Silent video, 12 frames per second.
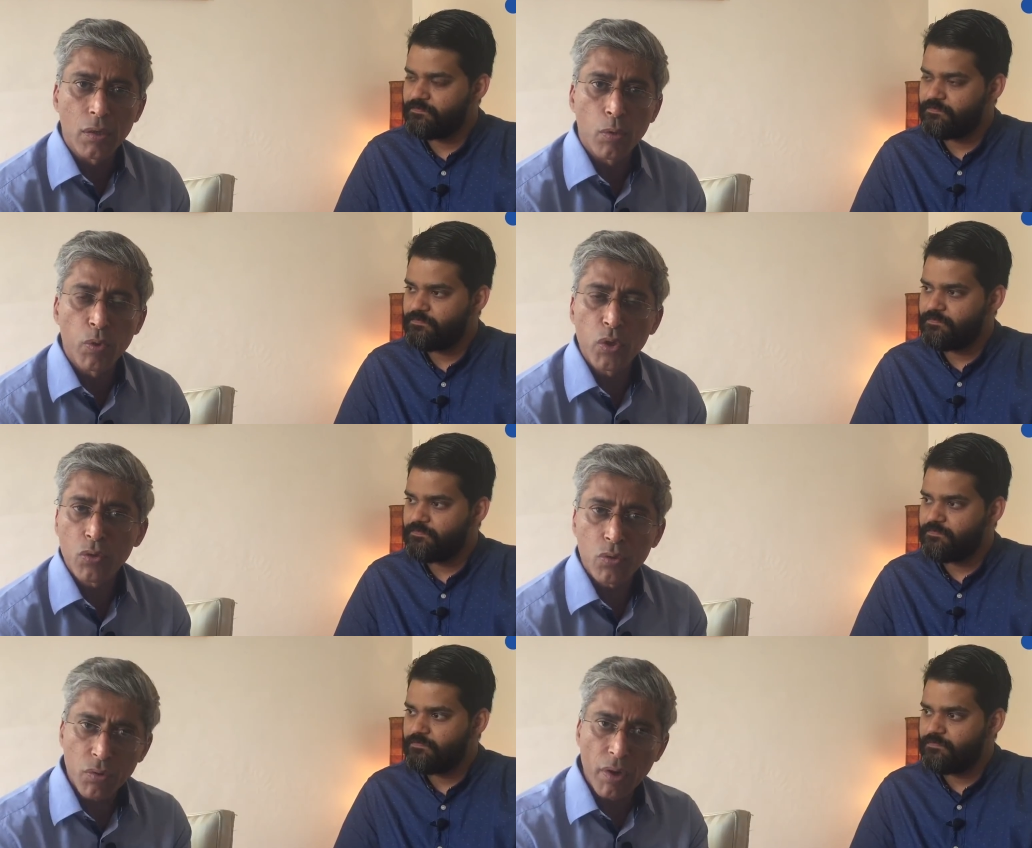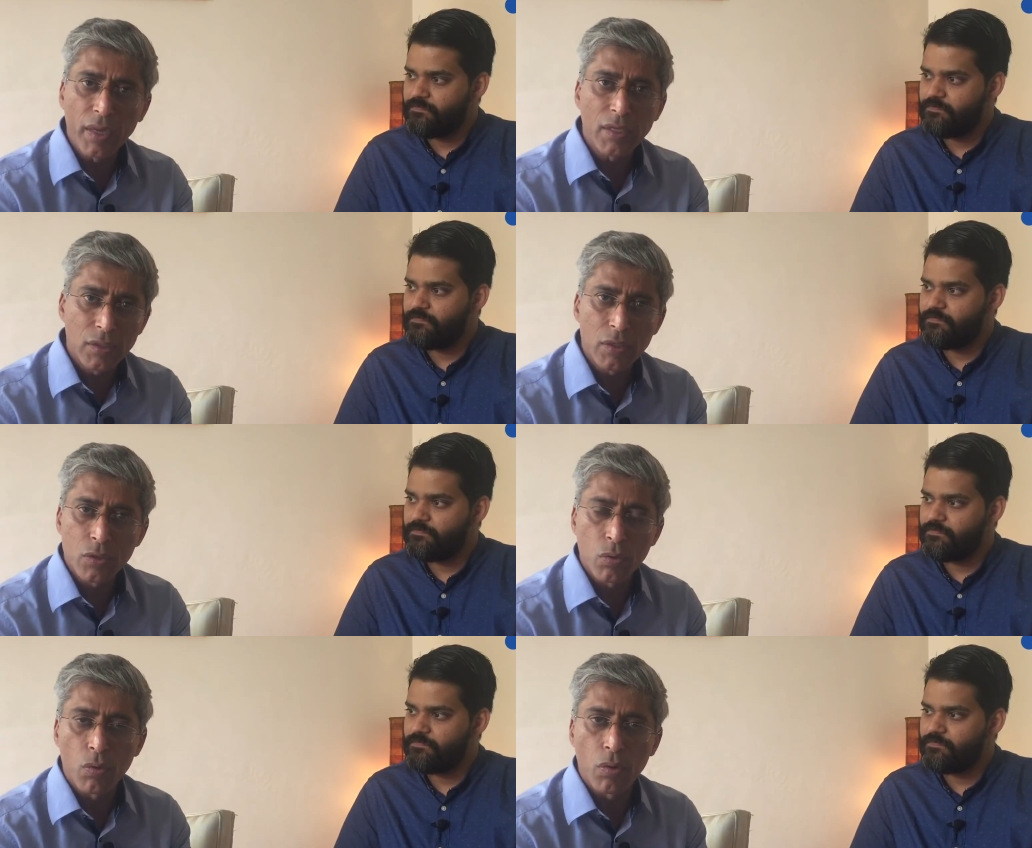Speaker 1: Uh, we're going to release
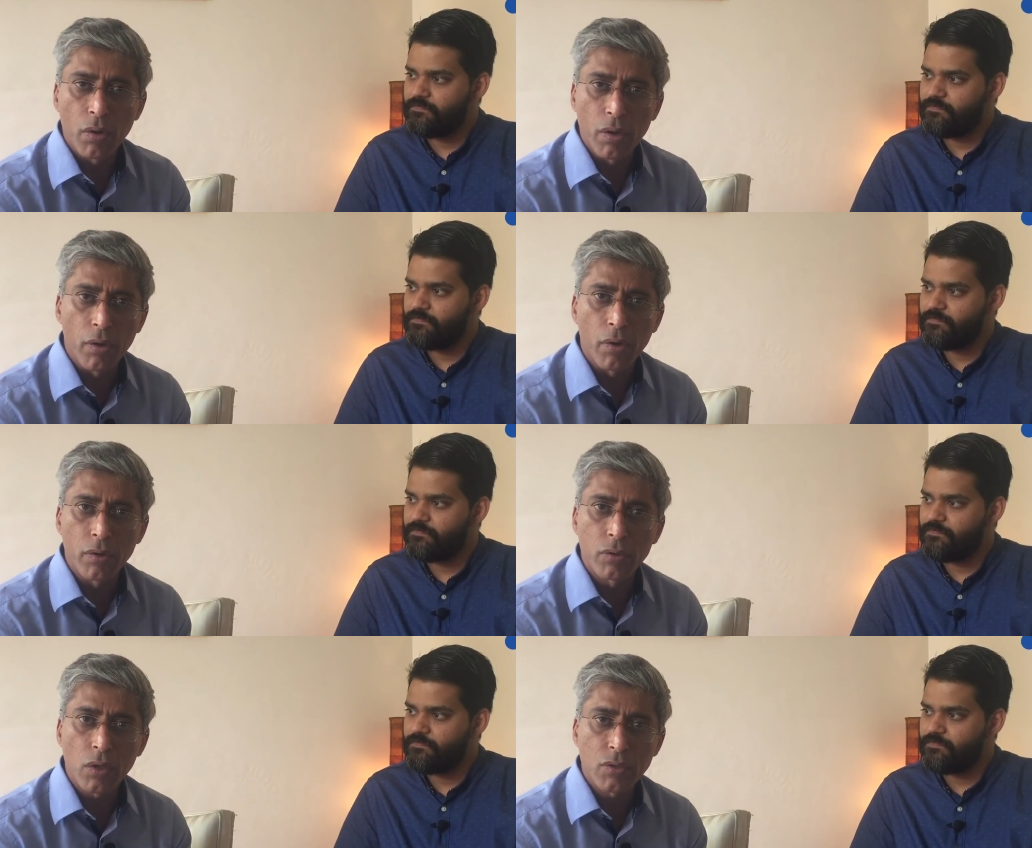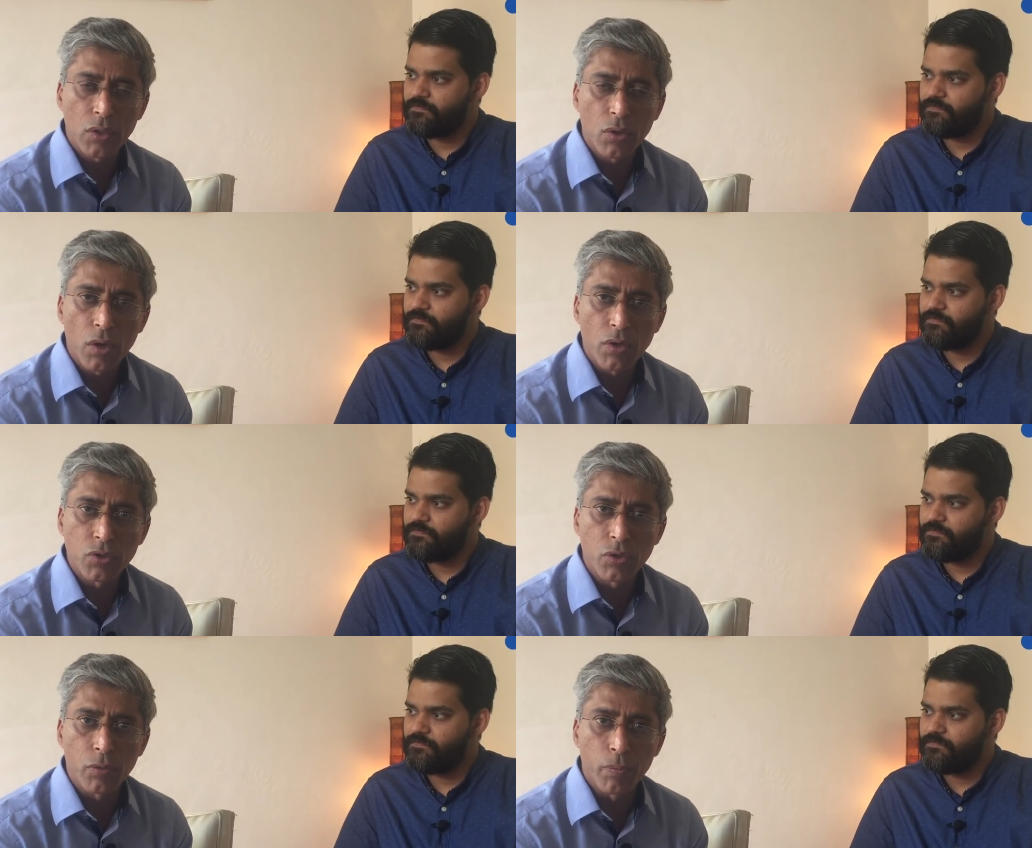this whole uh,
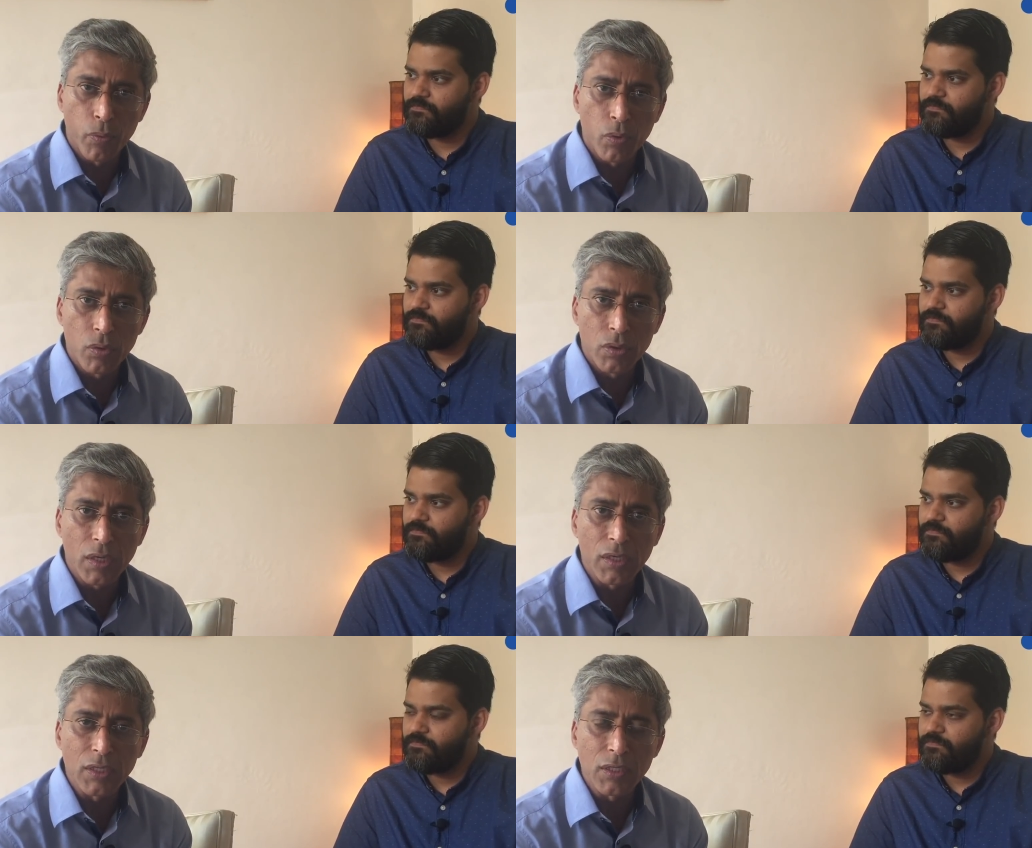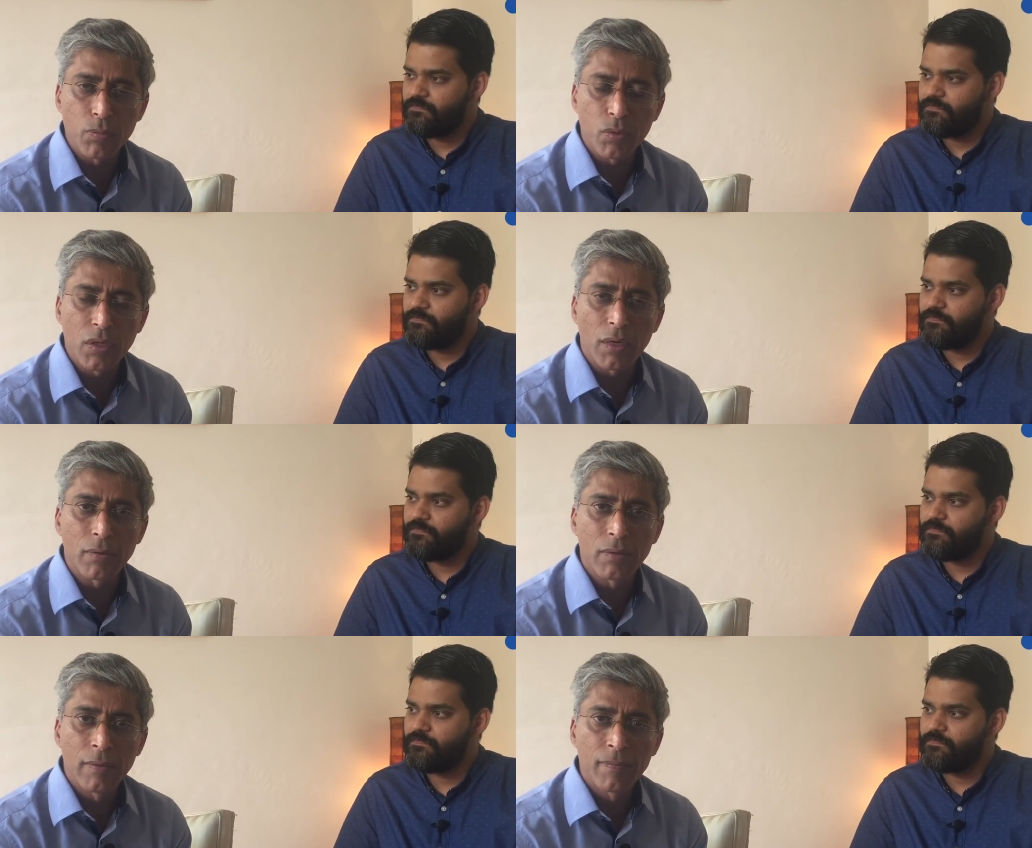toxicology report that he's put
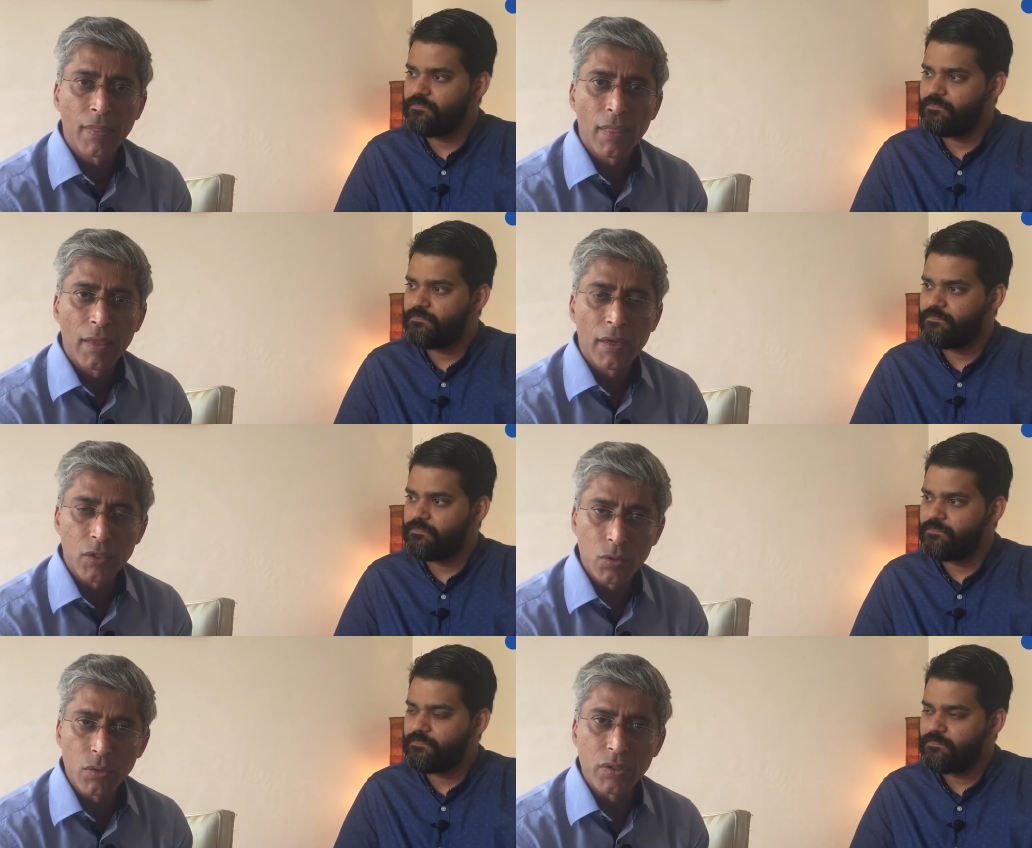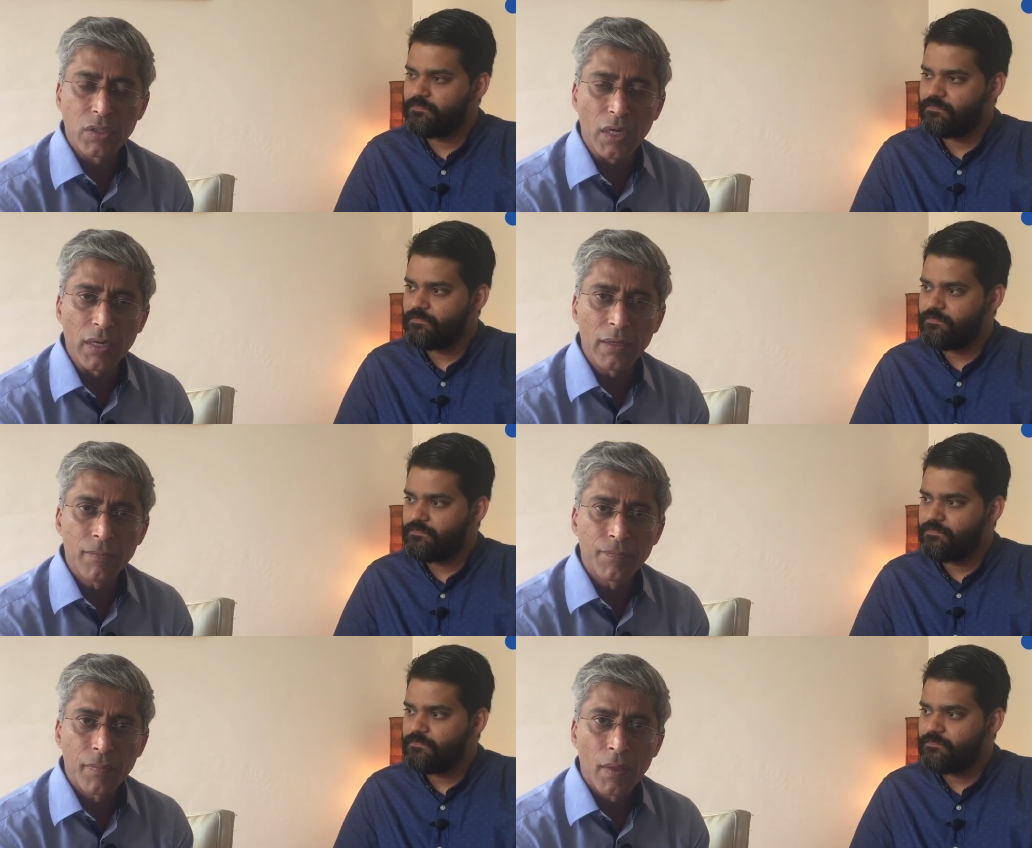out, his whole
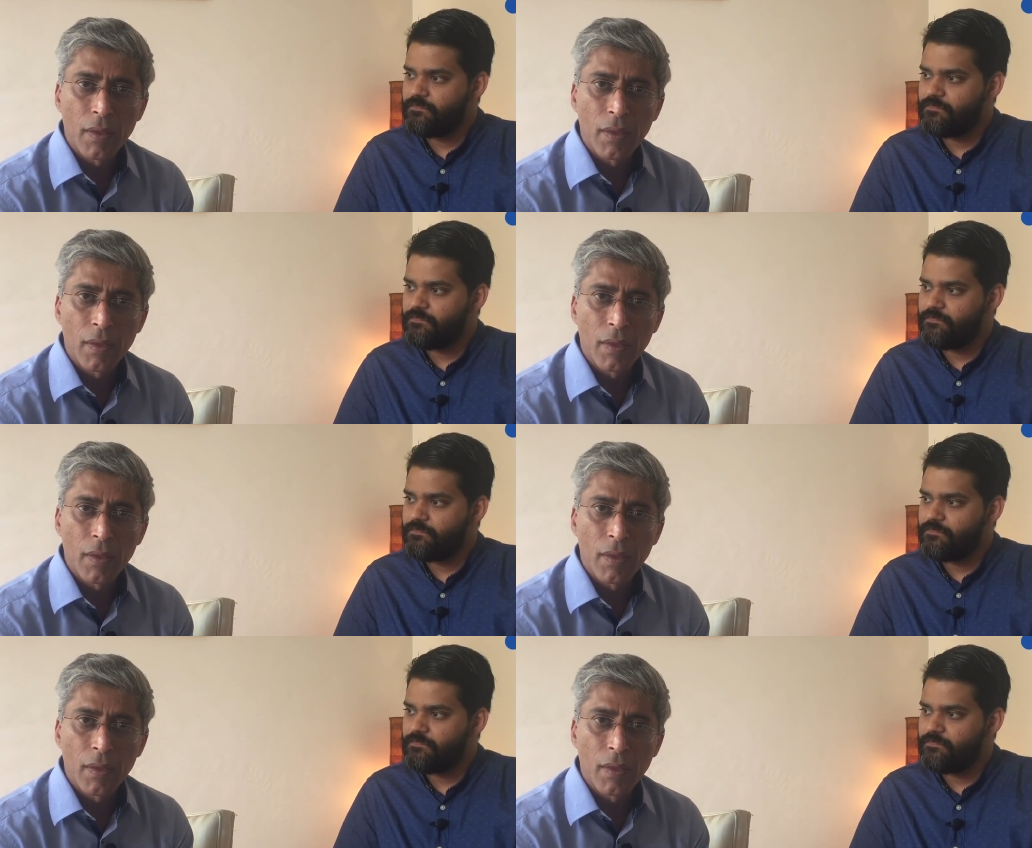study.